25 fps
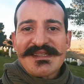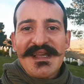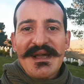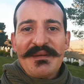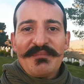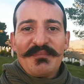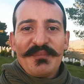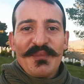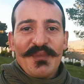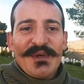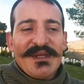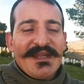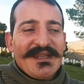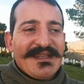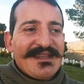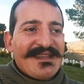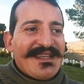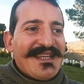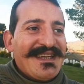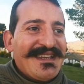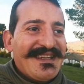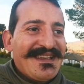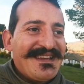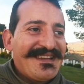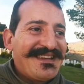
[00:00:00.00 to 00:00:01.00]
up with it
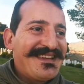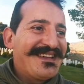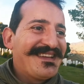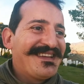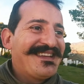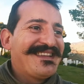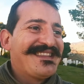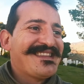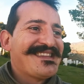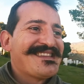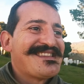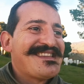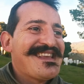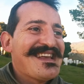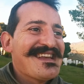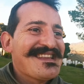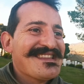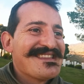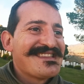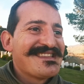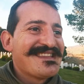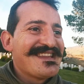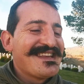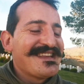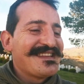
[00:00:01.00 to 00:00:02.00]
in the
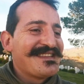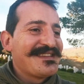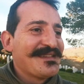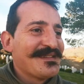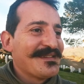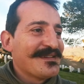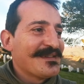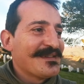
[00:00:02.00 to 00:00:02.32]
sense that, in